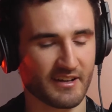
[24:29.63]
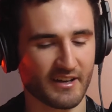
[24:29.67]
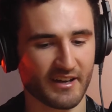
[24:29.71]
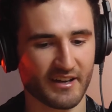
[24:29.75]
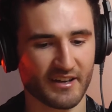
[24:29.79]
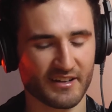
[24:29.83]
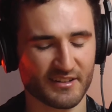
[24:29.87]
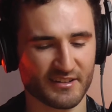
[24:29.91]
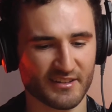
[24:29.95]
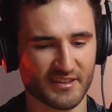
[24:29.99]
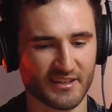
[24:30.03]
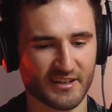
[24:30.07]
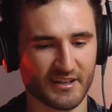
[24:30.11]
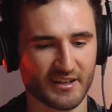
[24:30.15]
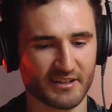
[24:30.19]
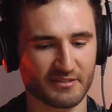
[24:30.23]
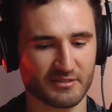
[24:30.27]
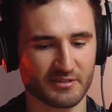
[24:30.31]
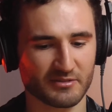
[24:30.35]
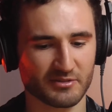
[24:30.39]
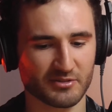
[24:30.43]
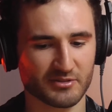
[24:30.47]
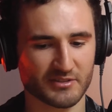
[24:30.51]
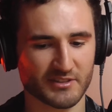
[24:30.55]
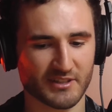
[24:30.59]
And then I
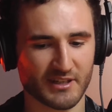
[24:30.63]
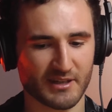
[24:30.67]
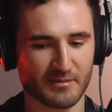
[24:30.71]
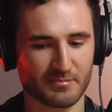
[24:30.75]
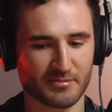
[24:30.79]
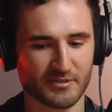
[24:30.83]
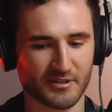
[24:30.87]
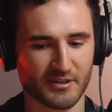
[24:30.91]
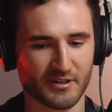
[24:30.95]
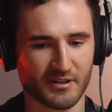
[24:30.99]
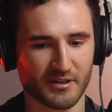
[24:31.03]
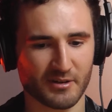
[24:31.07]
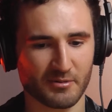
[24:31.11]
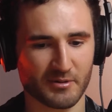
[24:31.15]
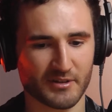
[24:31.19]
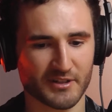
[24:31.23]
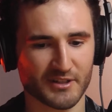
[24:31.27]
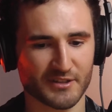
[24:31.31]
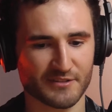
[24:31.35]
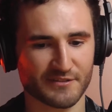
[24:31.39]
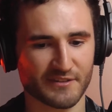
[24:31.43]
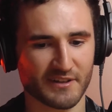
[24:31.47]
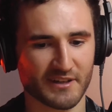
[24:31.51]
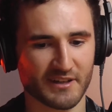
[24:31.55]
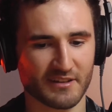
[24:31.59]
looked up, oh, I wonder
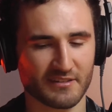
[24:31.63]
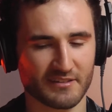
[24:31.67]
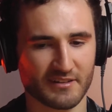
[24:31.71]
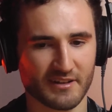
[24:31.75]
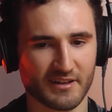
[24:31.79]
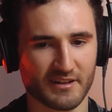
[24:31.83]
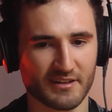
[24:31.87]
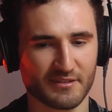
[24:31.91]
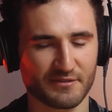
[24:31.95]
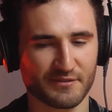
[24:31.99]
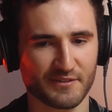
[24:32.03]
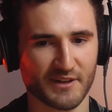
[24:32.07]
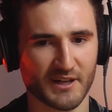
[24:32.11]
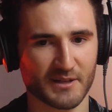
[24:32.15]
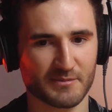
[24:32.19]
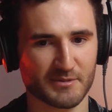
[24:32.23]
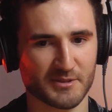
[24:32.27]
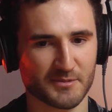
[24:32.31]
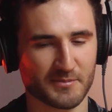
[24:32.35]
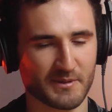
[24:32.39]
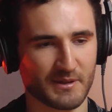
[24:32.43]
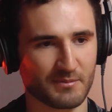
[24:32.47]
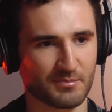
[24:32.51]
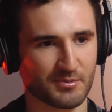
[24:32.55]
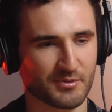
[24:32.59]
if any other
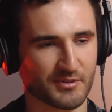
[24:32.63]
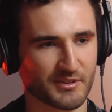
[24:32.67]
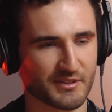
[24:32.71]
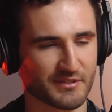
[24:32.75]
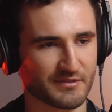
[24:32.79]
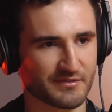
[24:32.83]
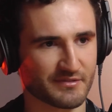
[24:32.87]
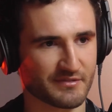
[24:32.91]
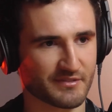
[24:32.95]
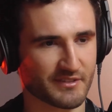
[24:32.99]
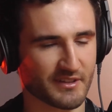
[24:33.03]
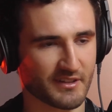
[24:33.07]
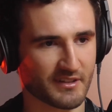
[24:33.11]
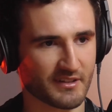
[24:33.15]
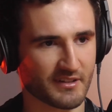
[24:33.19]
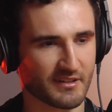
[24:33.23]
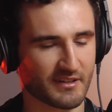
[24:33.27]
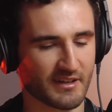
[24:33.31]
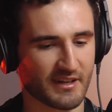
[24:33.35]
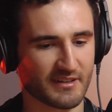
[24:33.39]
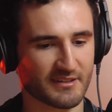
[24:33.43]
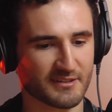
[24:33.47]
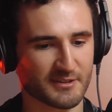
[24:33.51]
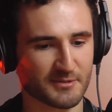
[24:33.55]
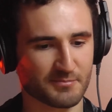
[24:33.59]
famous people have
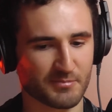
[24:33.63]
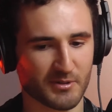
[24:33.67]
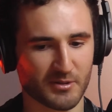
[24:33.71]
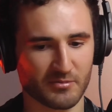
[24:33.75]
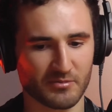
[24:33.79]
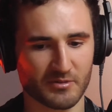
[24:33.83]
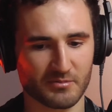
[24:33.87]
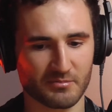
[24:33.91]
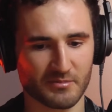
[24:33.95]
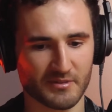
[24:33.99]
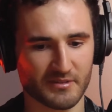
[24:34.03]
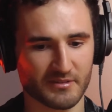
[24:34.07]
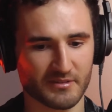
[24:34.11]
had this problem,